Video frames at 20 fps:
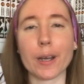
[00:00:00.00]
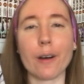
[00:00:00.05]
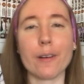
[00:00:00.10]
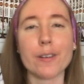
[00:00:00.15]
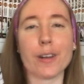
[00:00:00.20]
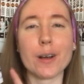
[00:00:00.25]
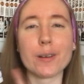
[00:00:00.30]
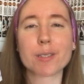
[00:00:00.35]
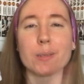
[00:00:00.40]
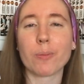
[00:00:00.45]

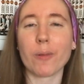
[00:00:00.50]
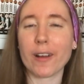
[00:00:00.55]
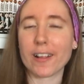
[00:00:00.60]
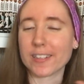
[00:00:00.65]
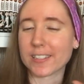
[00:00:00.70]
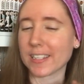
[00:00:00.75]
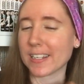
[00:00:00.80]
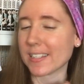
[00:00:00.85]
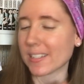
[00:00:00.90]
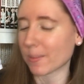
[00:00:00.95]
No
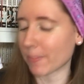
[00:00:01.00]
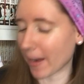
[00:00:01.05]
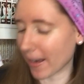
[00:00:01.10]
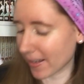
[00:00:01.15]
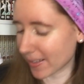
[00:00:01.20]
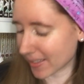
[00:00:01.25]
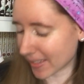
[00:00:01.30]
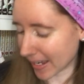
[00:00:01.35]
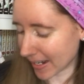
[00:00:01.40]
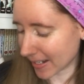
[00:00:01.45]
spoilers. I
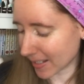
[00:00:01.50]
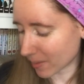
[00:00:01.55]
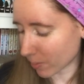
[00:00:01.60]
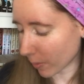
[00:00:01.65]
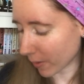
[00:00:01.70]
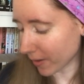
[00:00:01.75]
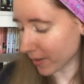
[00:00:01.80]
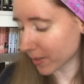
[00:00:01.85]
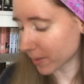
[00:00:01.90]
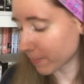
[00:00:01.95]
didn't say any
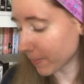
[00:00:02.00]
spoilers.